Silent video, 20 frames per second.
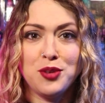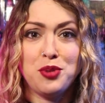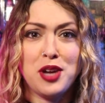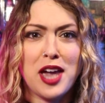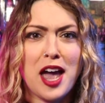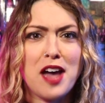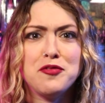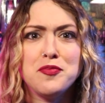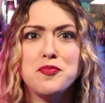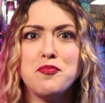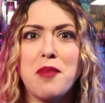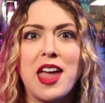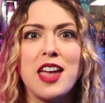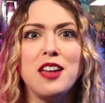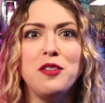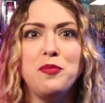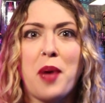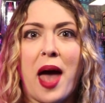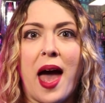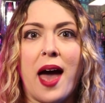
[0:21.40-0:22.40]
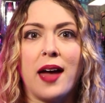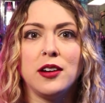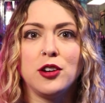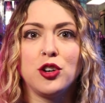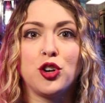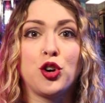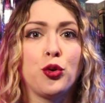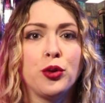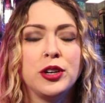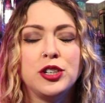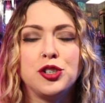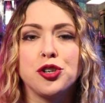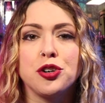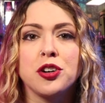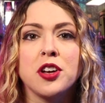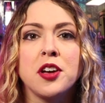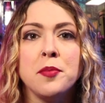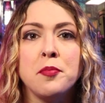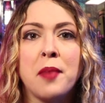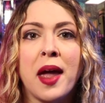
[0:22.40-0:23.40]
We have Man-Bat, Creature
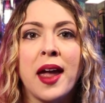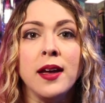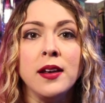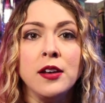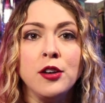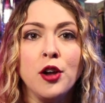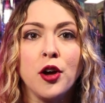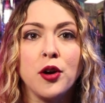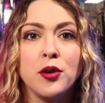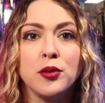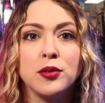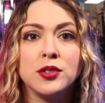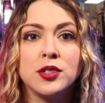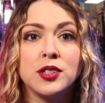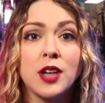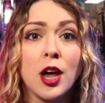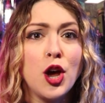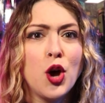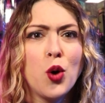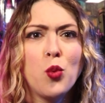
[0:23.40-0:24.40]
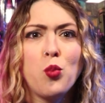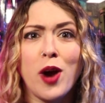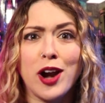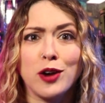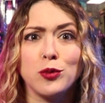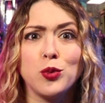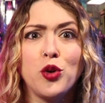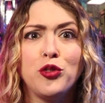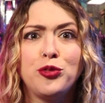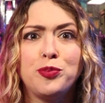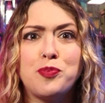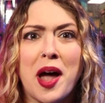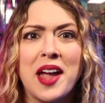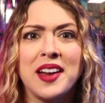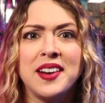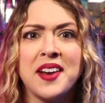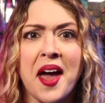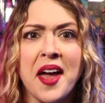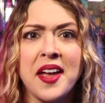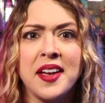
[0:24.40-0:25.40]
Commandos, Werewolf by
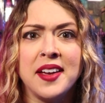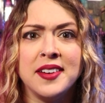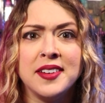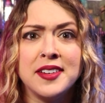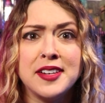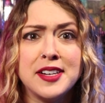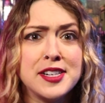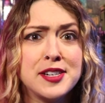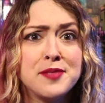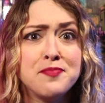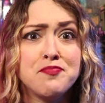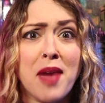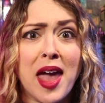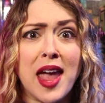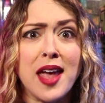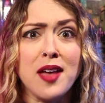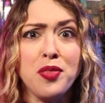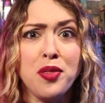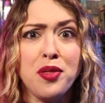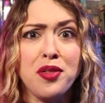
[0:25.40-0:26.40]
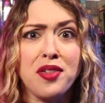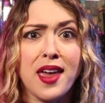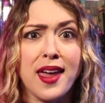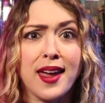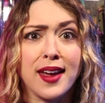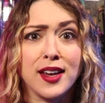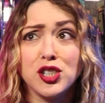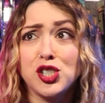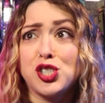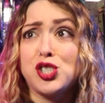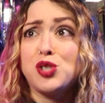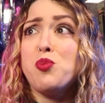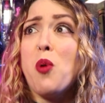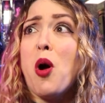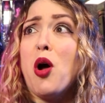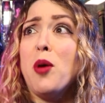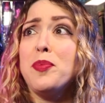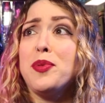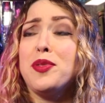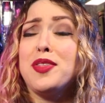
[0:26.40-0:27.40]
Night, Man-Thing,
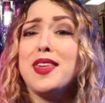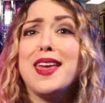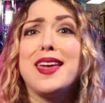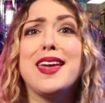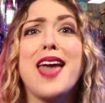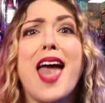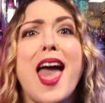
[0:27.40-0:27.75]
Swamp Thing,